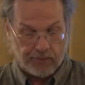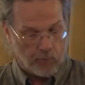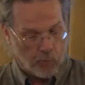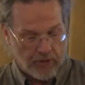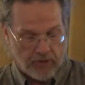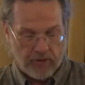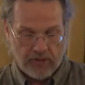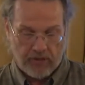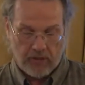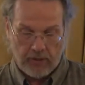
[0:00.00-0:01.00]
Which
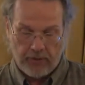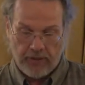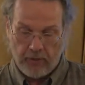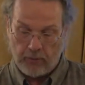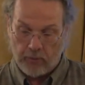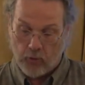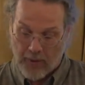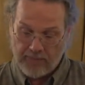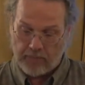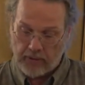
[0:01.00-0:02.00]
this included
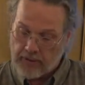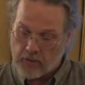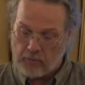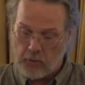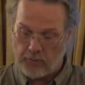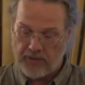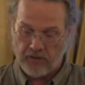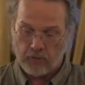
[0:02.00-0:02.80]
great political movements,